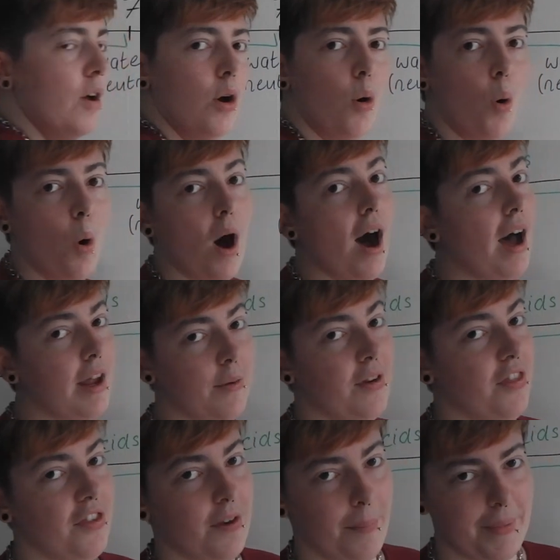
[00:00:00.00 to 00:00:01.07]
or higher in
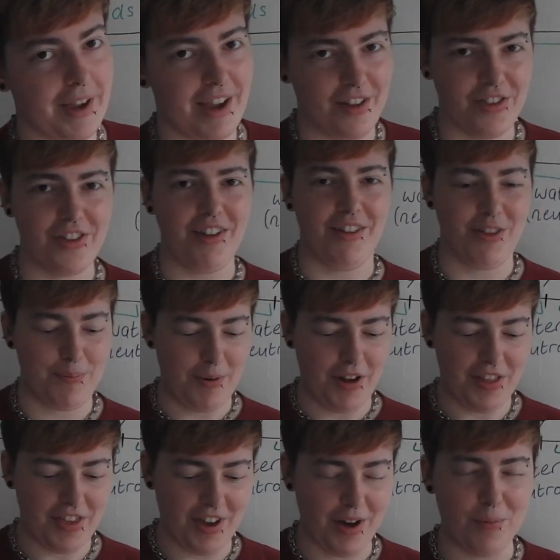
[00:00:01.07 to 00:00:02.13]
some cases, but